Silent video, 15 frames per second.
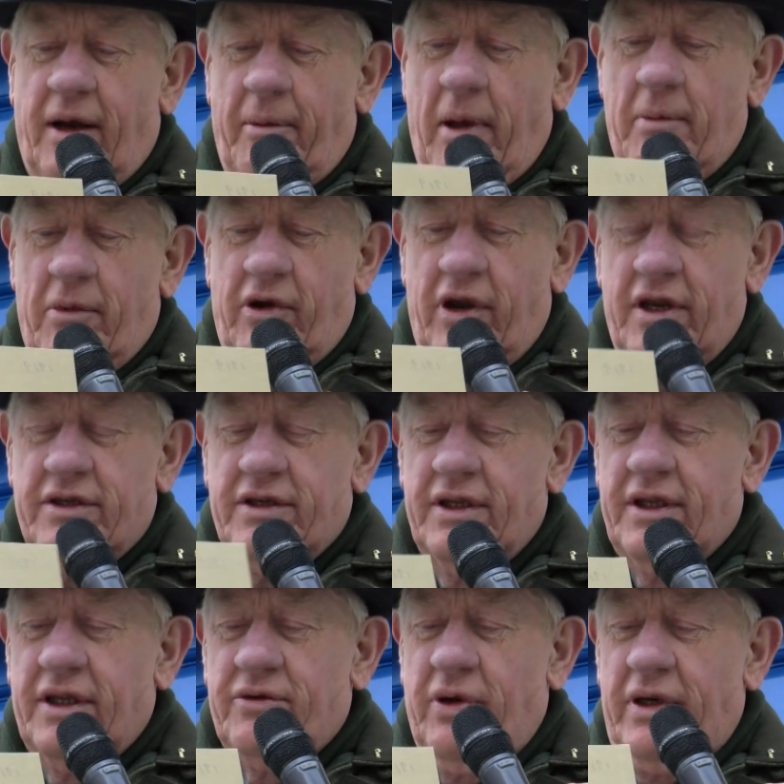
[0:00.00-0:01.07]
commemorating
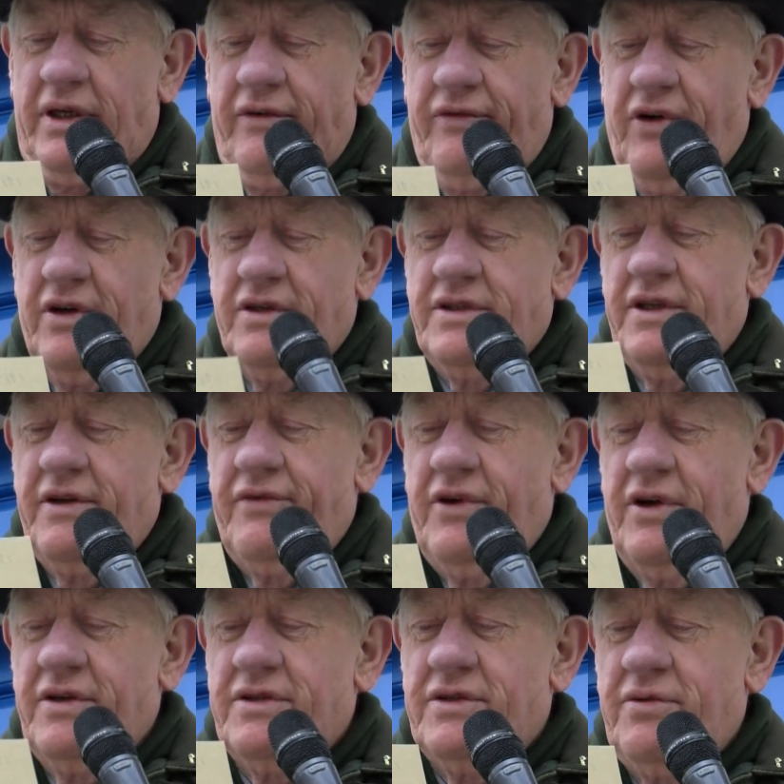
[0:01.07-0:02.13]
the 21st of the
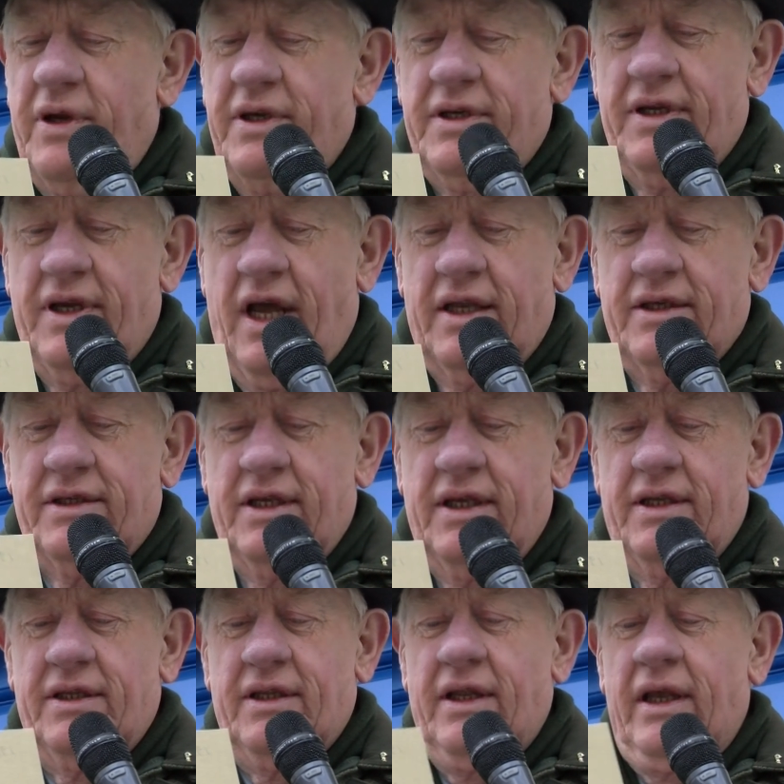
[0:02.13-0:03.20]
1st,
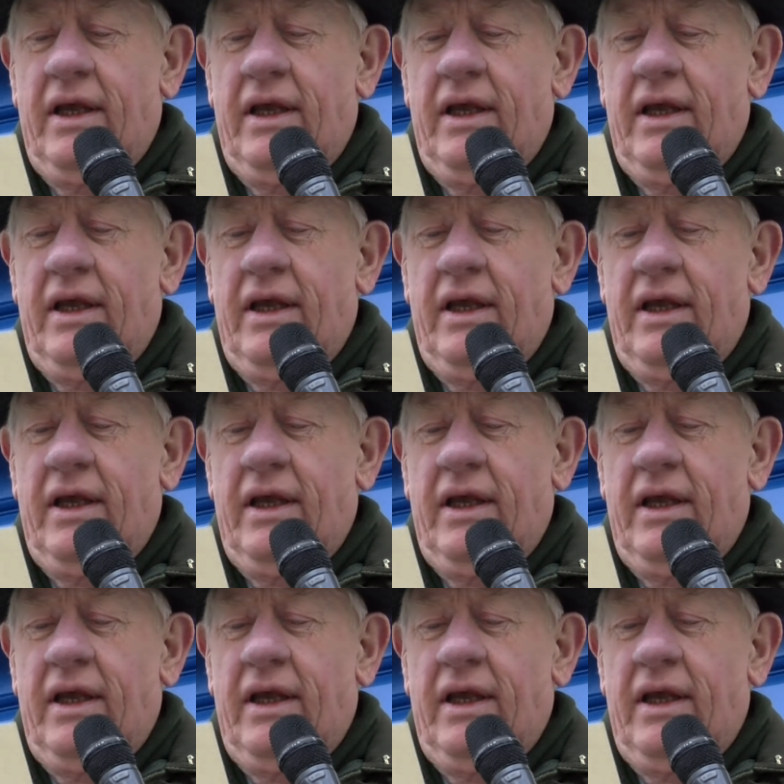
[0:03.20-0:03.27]
2019.